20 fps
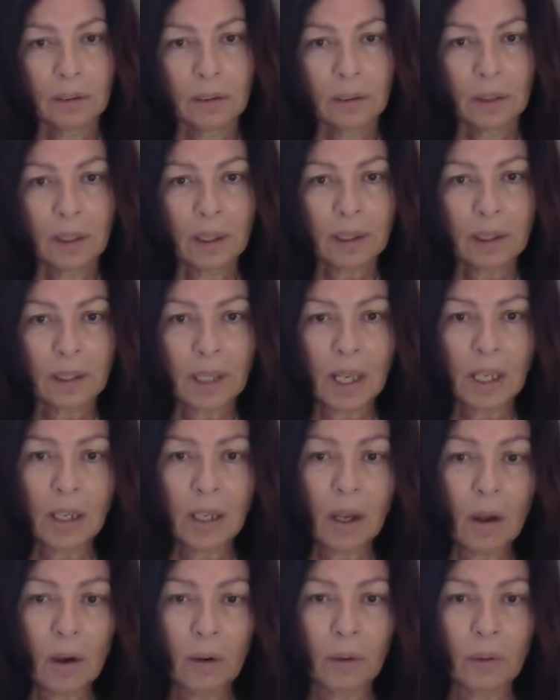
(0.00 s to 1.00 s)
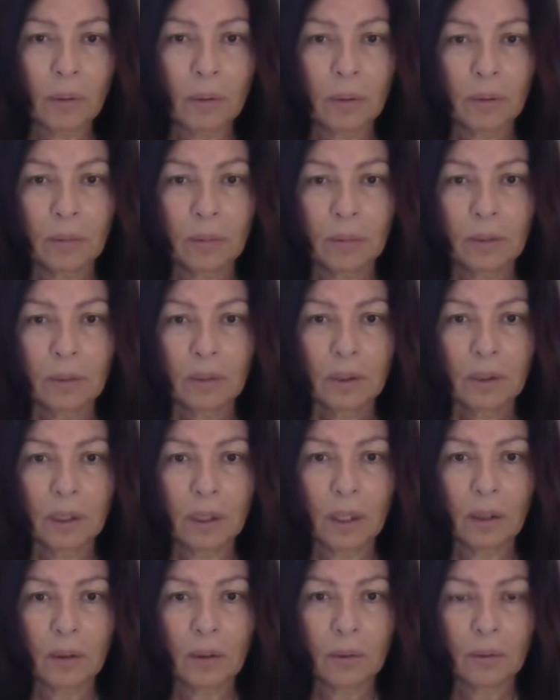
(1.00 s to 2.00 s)
It's like, oh,
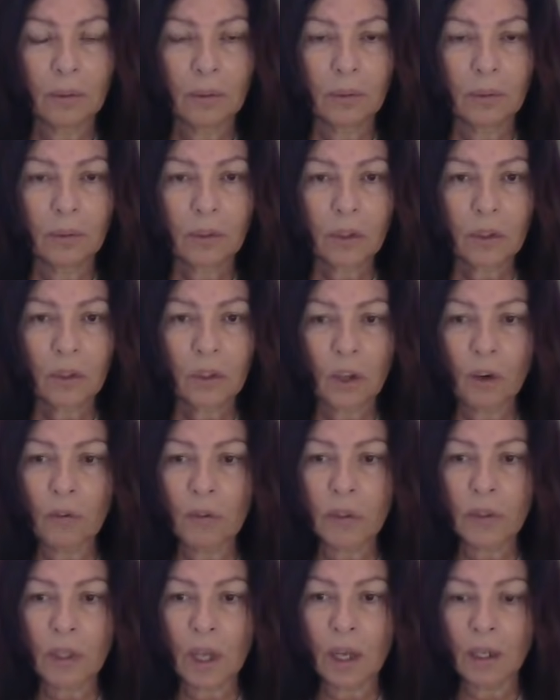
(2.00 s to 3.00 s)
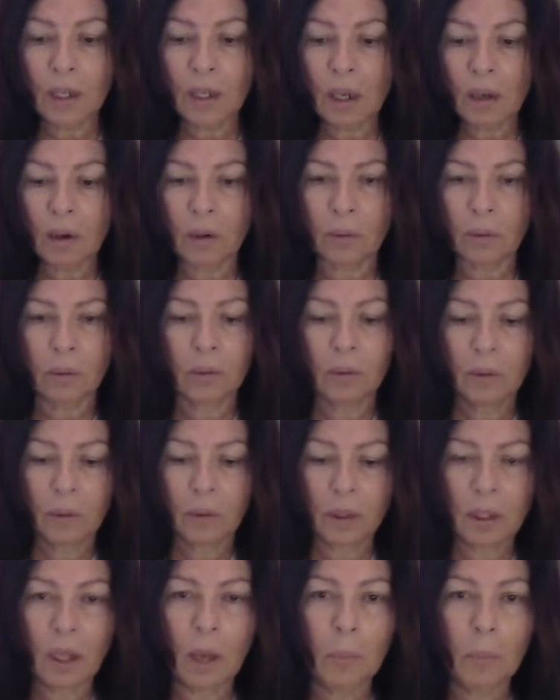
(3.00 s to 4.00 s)
the stove is on. Oh,
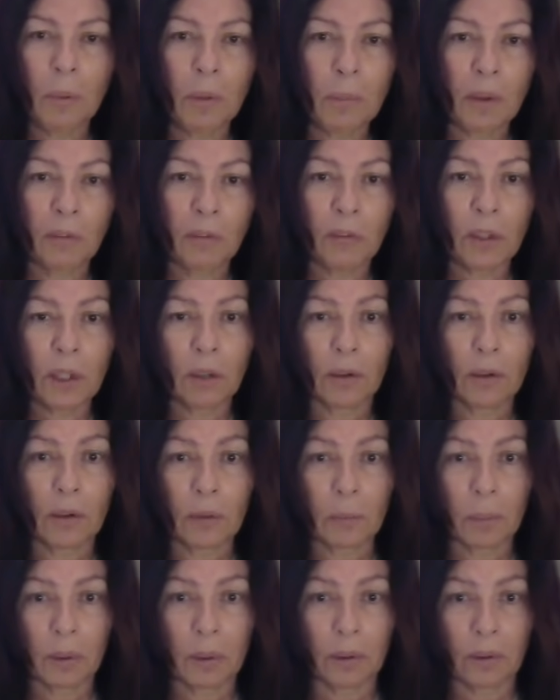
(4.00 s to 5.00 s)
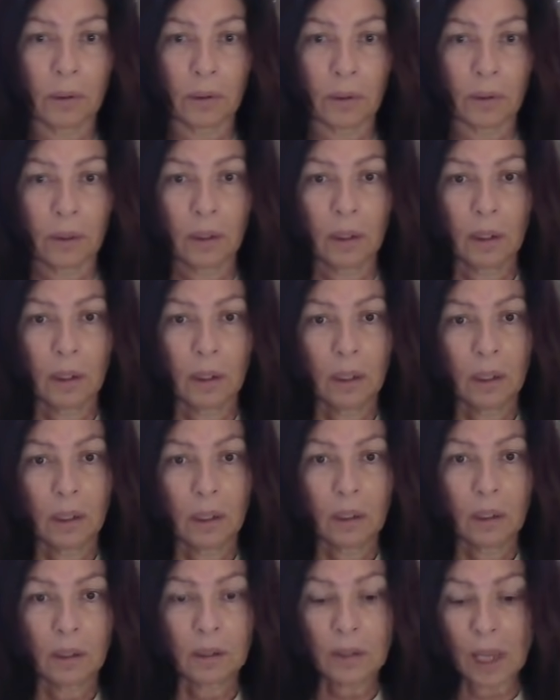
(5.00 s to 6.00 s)
well, I'll put my finger on the burner
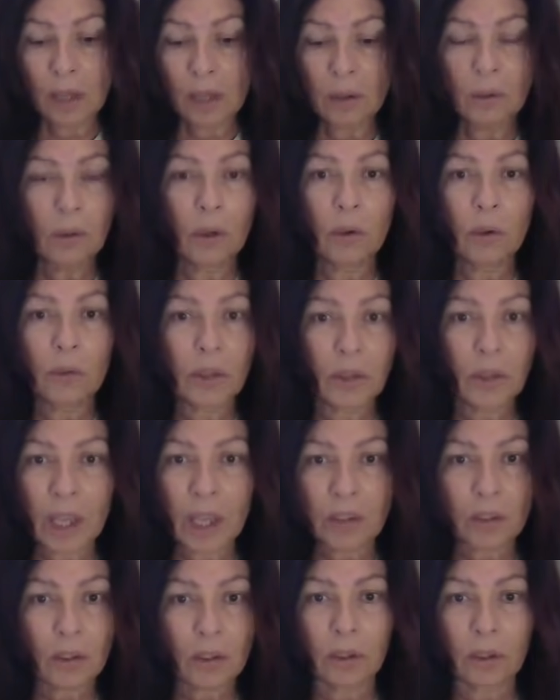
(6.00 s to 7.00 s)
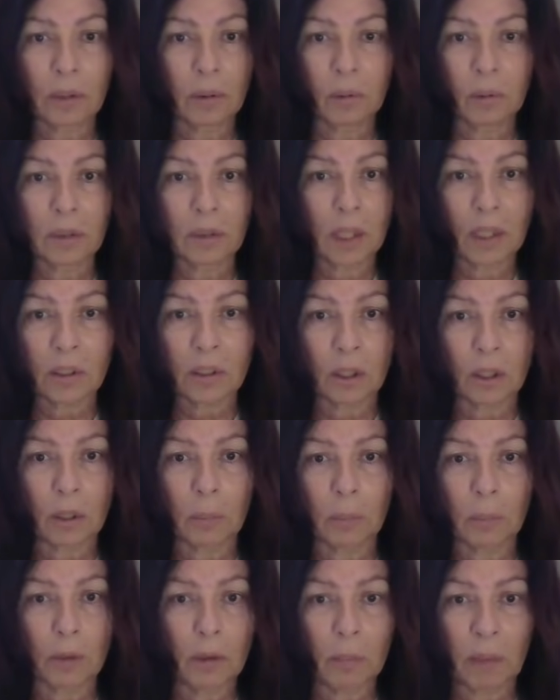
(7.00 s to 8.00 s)
because I don't know that that's
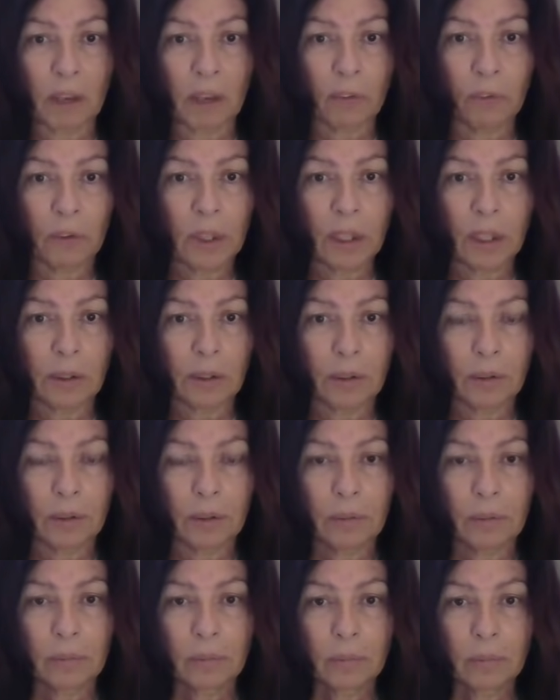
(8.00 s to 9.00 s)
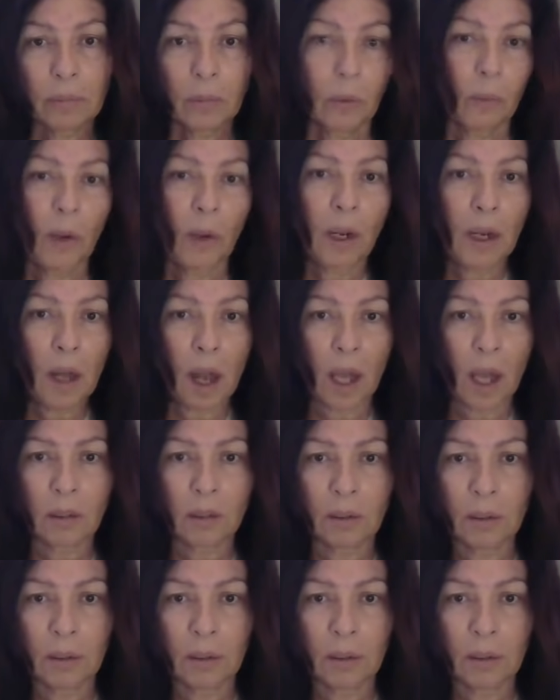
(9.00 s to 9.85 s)
gonna burn my finger. Why not?